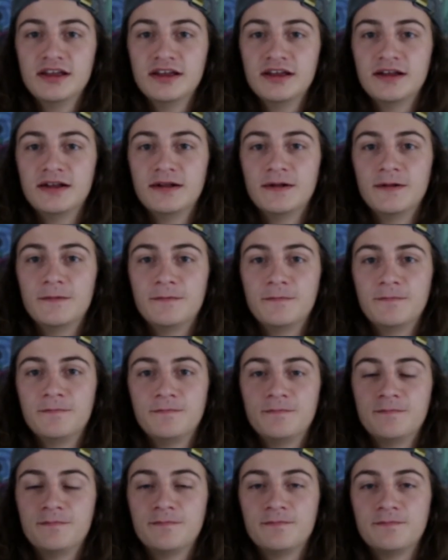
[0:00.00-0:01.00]

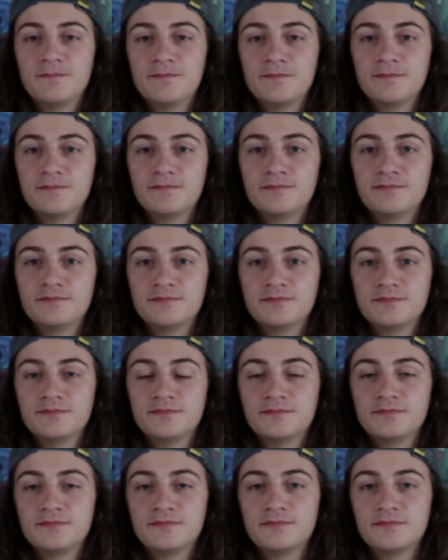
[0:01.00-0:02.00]

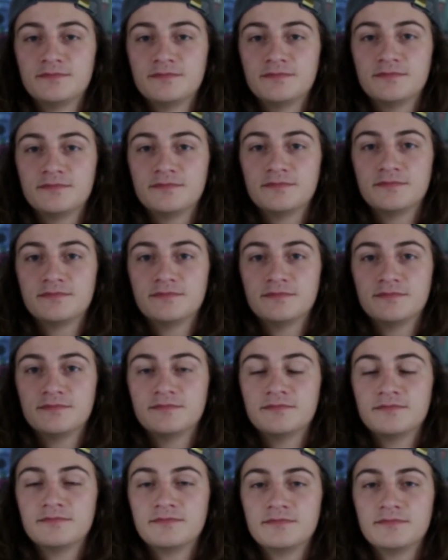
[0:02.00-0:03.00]

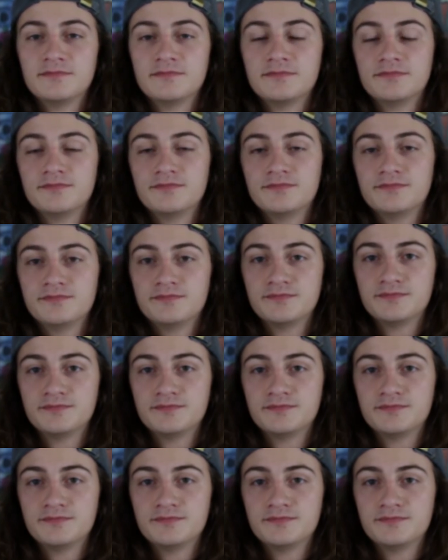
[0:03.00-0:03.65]
This person isn't speaking.